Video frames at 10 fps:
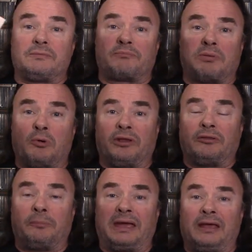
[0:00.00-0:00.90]
promoting
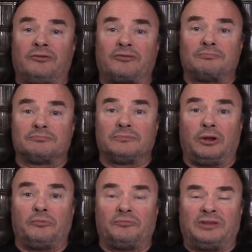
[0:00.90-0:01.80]
the band's you
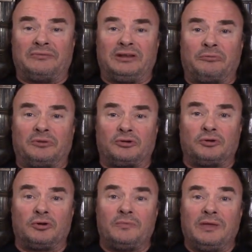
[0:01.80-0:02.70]
know 70s
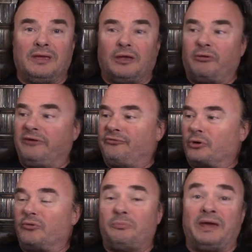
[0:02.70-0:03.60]
material. Great
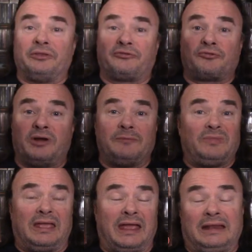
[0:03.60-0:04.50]
photo of the band in the front.
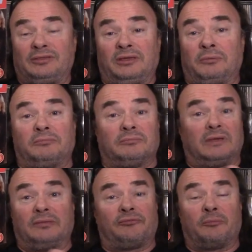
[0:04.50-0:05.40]
Anything
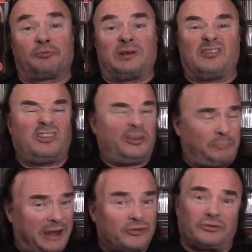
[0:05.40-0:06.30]
from Priest,
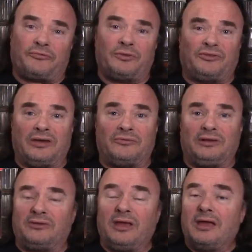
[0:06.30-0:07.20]
especially from the
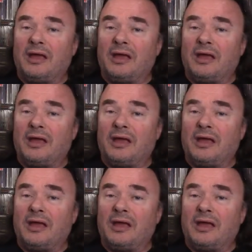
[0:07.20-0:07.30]
70s.